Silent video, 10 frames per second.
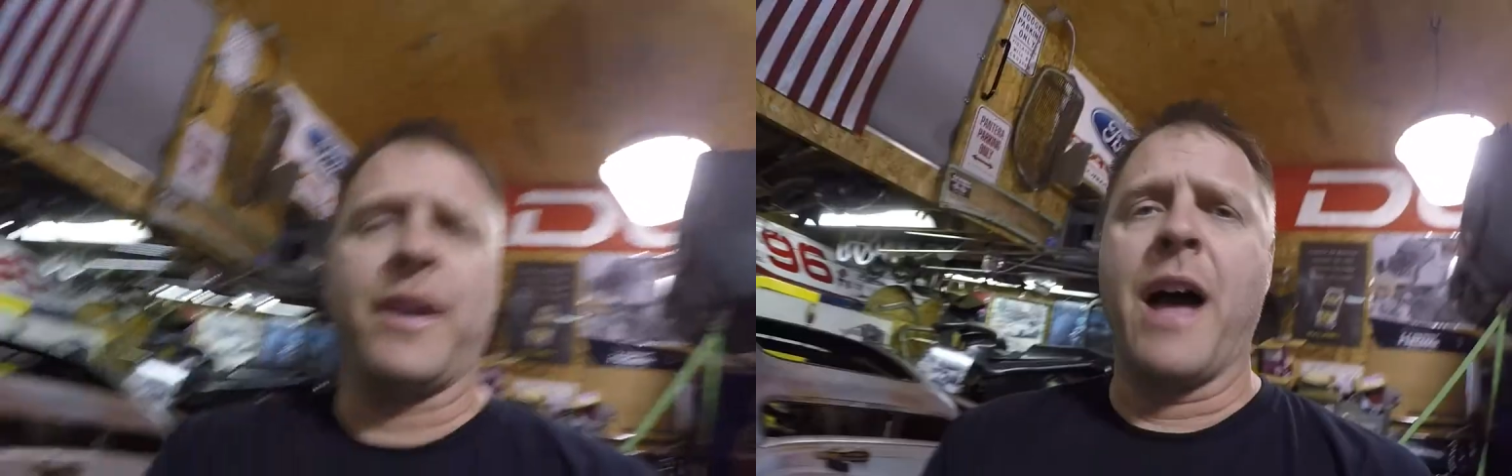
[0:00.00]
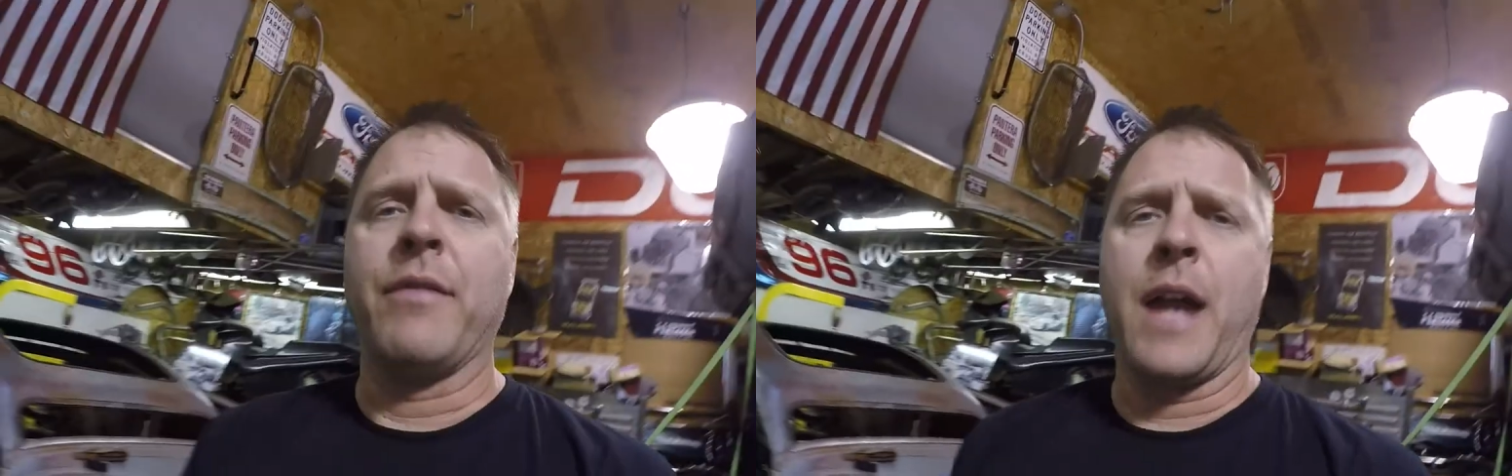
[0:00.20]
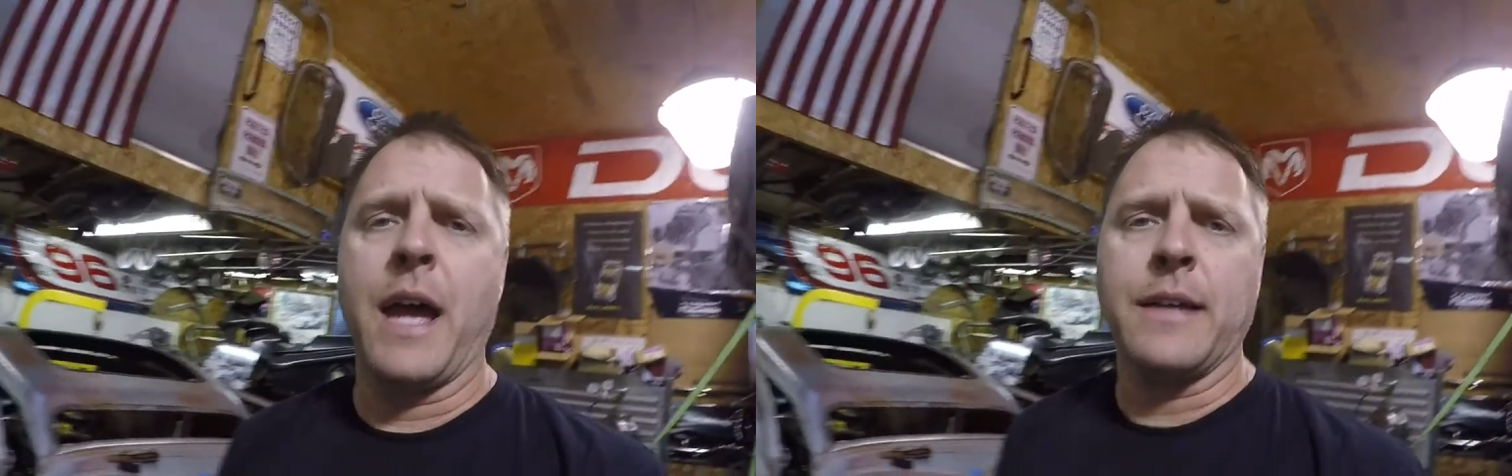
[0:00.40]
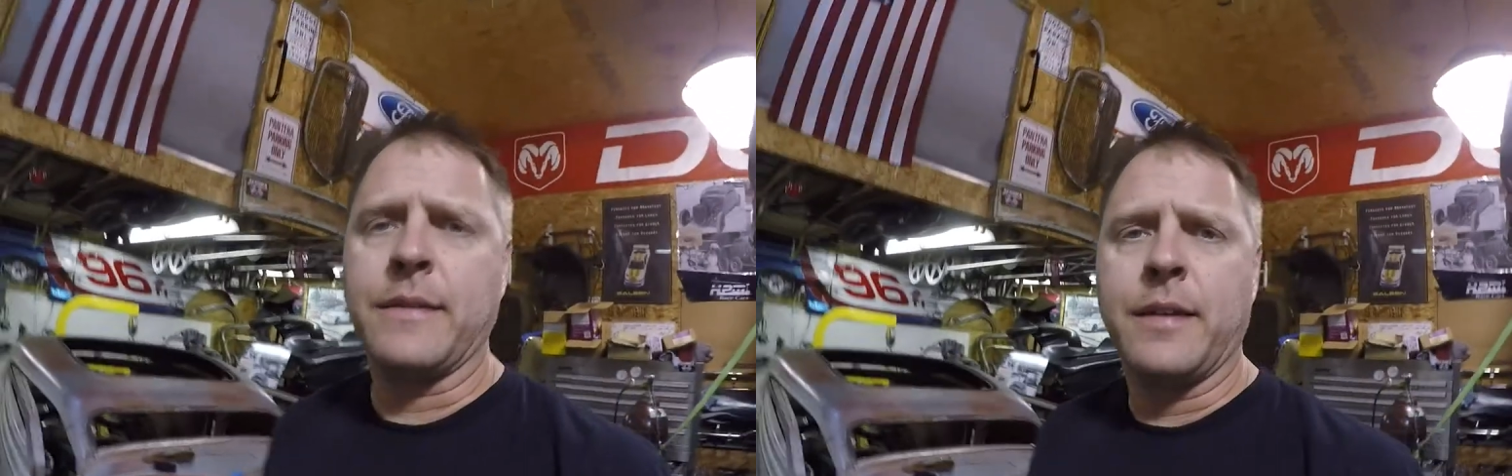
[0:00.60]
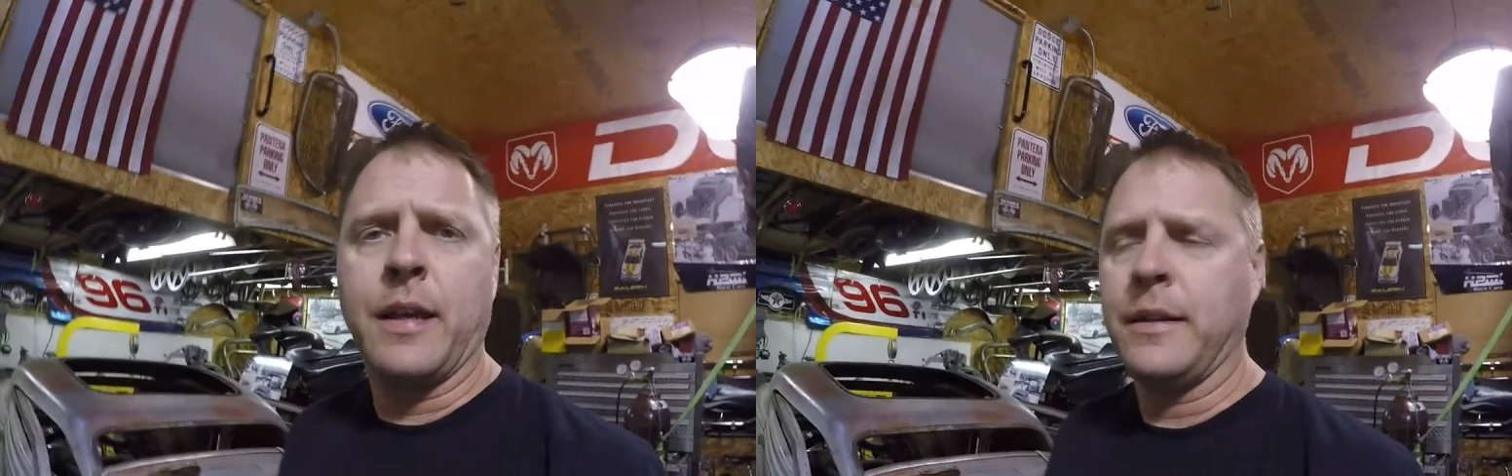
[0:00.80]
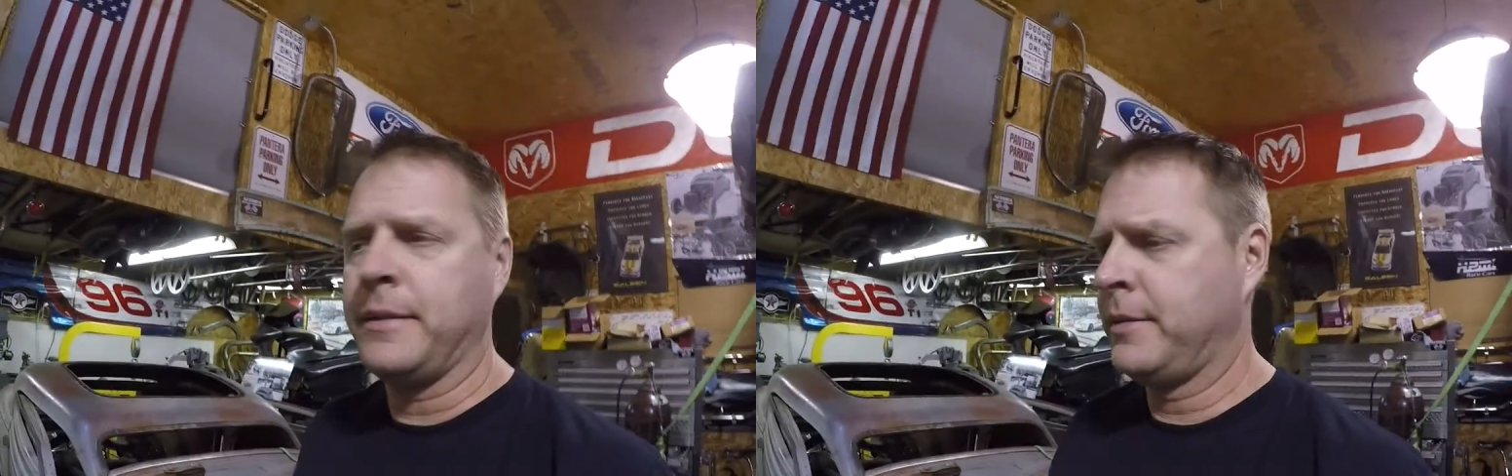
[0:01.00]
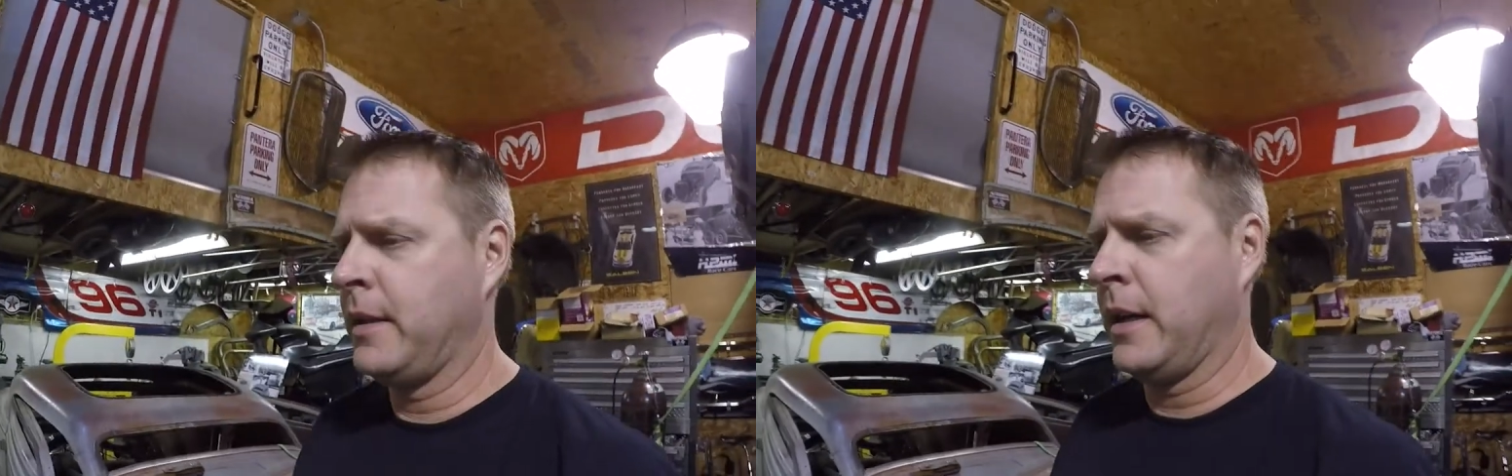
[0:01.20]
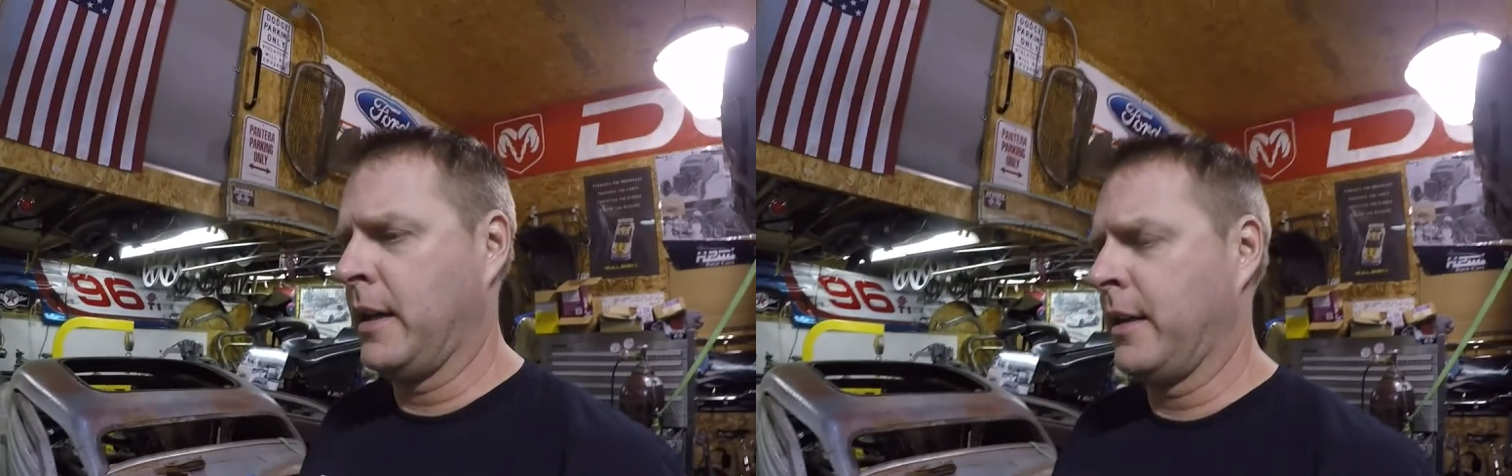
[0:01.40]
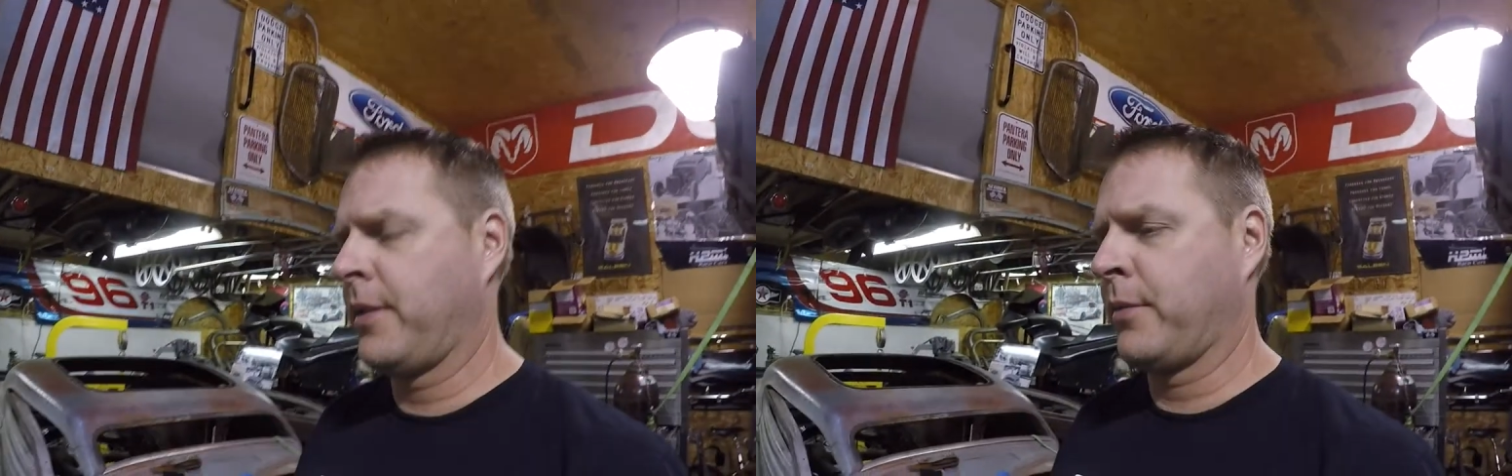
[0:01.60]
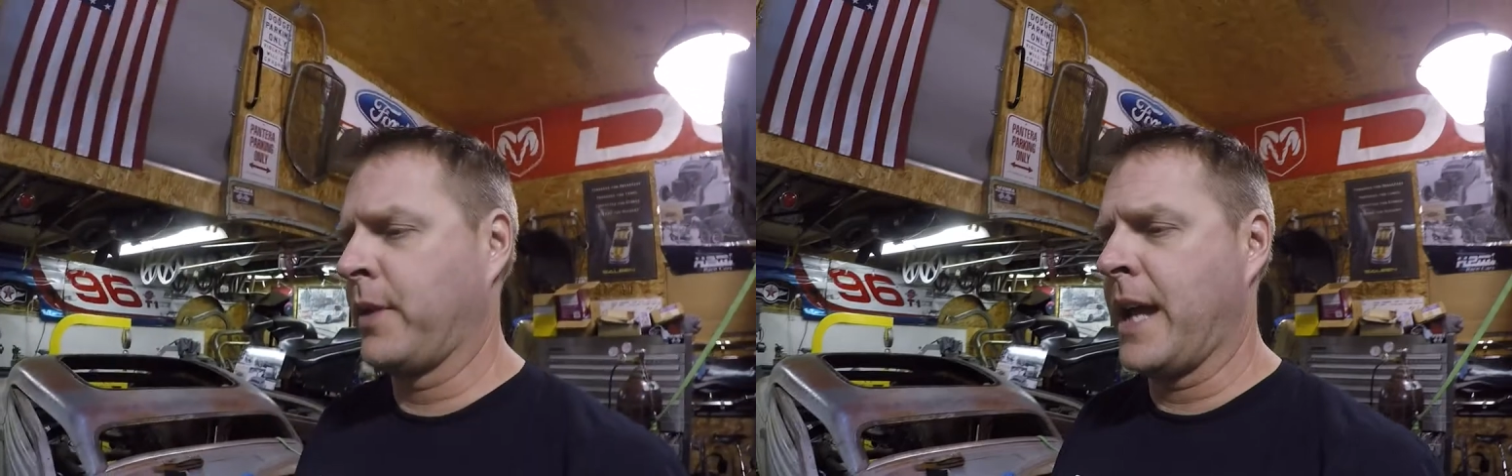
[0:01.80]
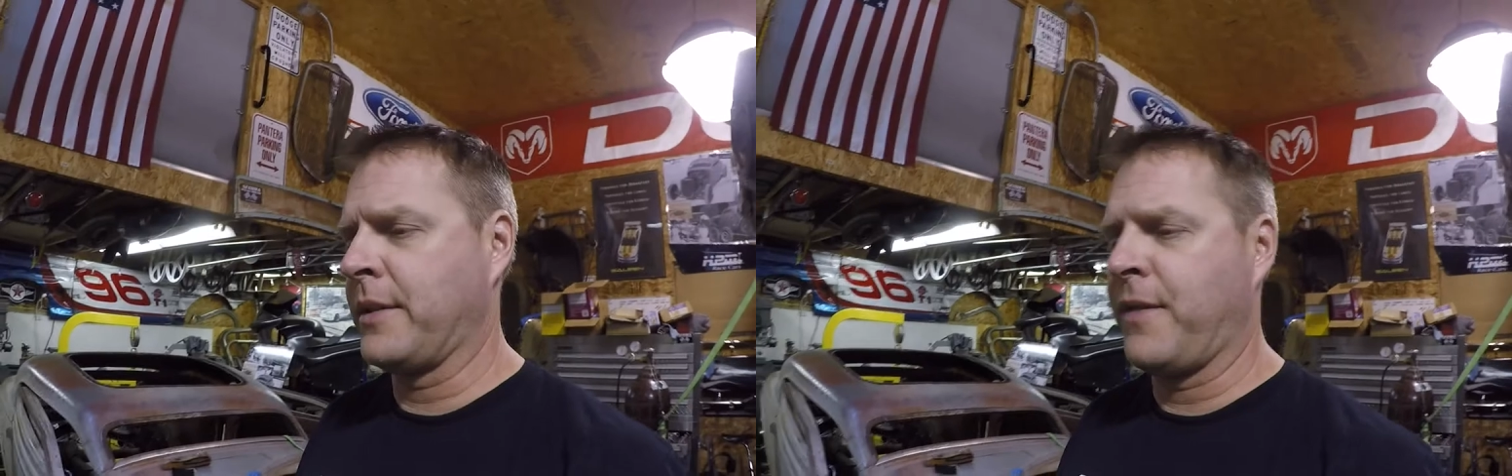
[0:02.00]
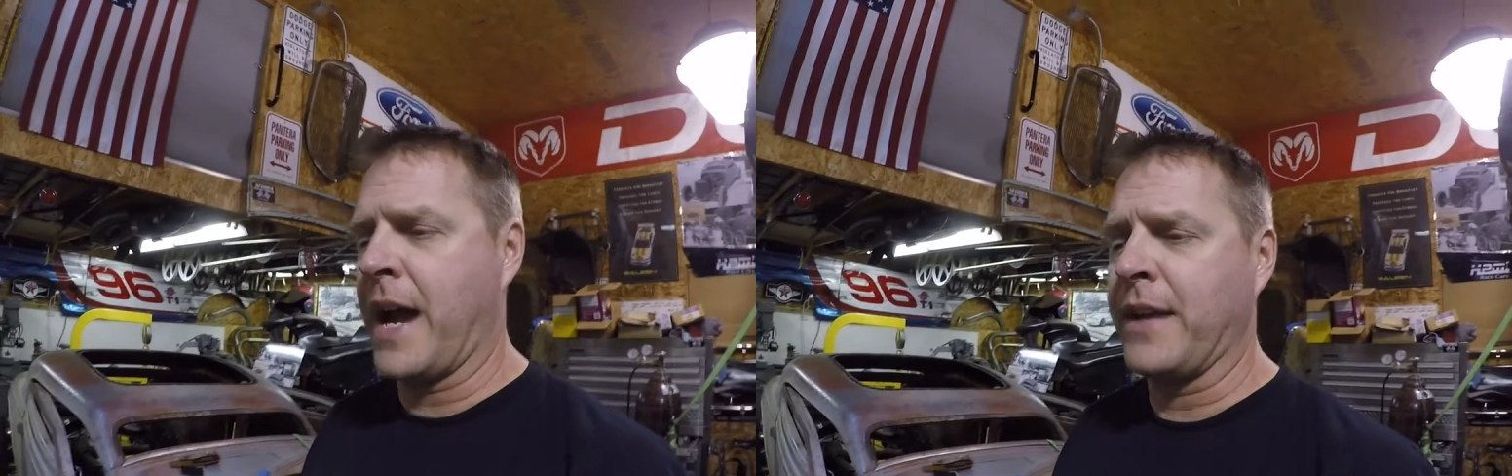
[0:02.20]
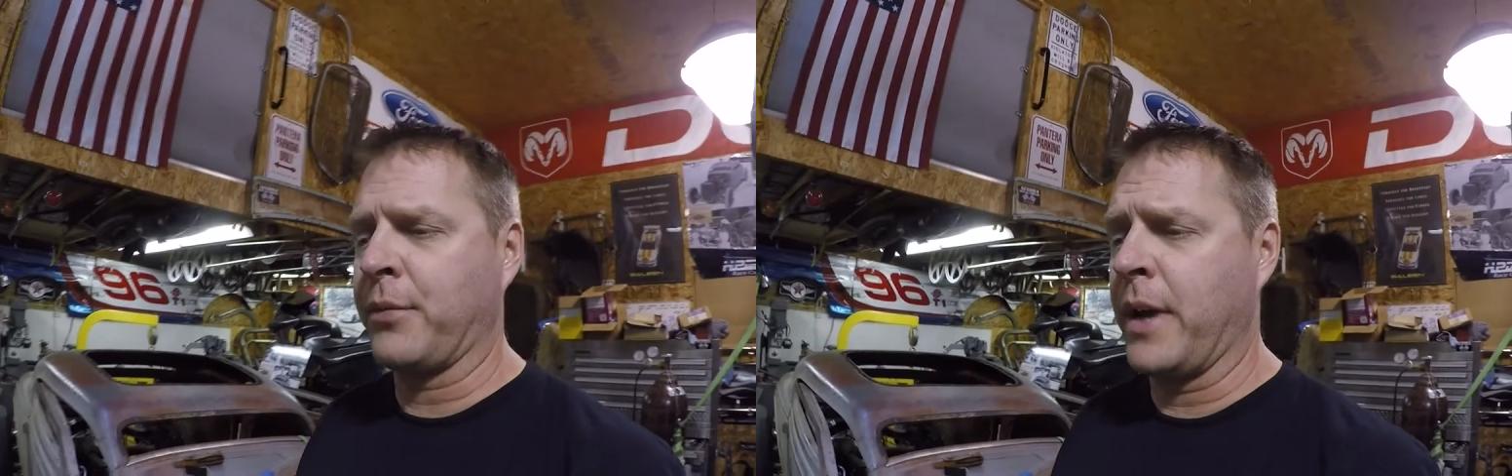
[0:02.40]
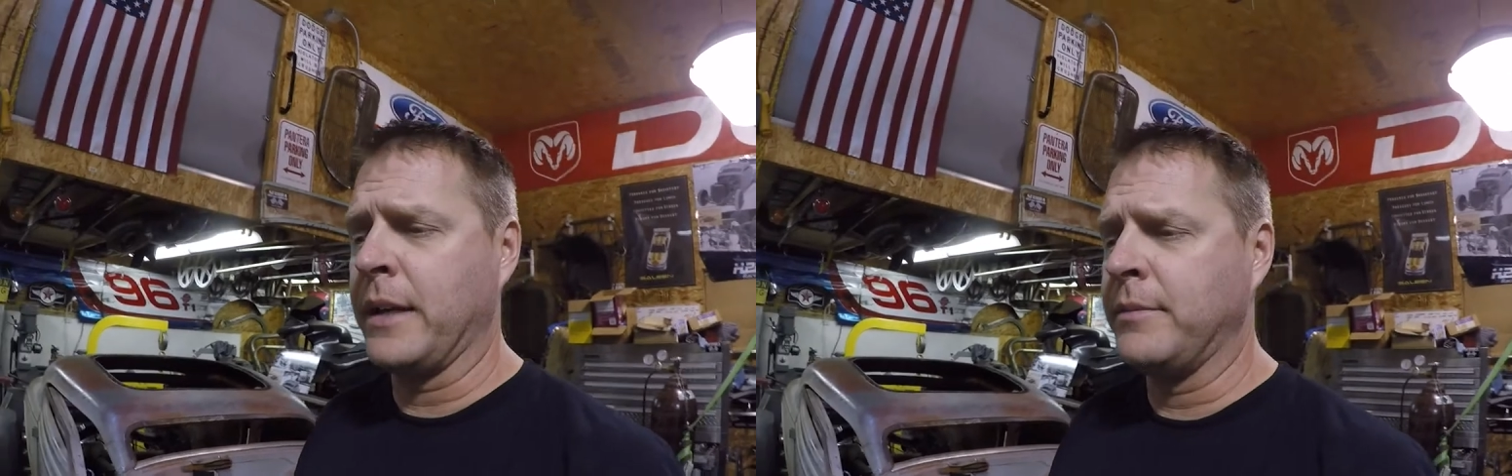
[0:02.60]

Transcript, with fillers: galvanized uh, 3 8 fine thread.